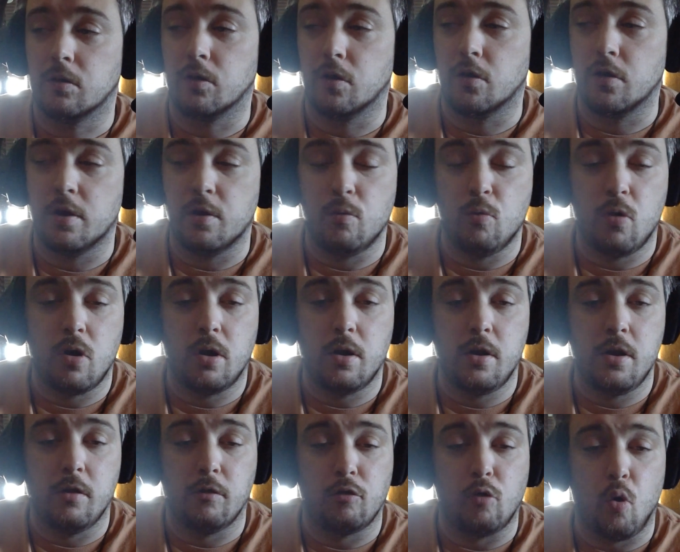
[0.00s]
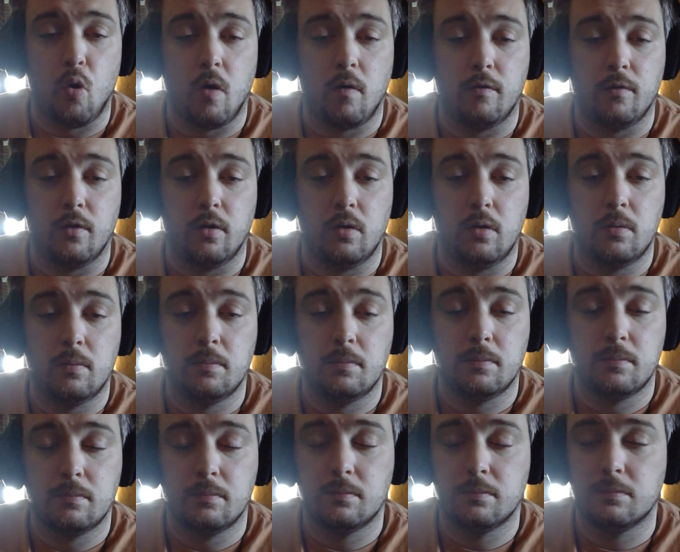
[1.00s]
31 is awful
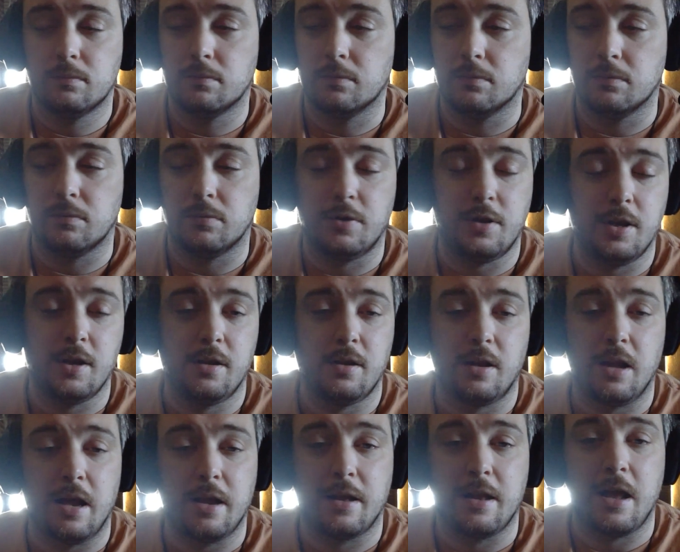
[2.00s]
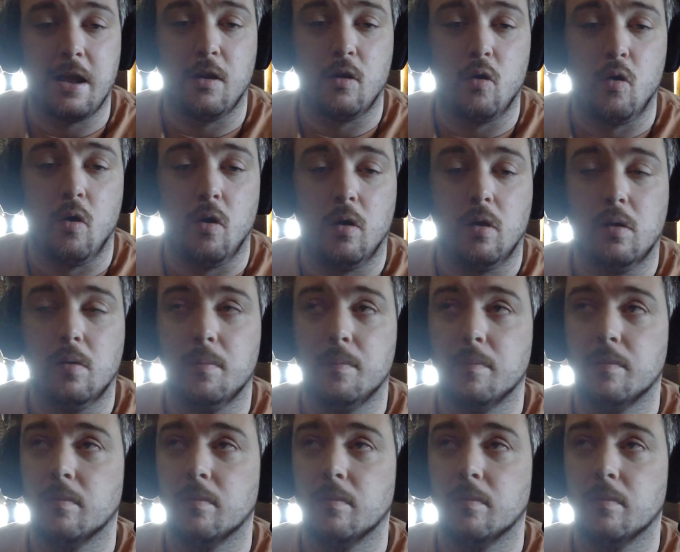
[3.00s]
didn't like that at all.